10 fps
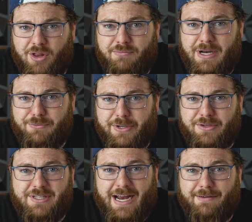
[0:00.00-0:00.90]
of my
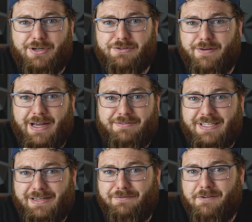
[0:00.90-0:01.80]
reels average 5,
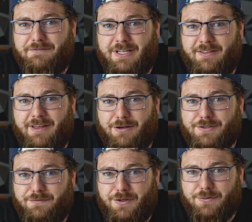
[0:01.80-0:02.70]
10,
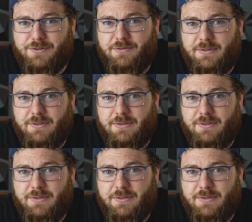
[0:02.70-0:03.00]
15,000 views.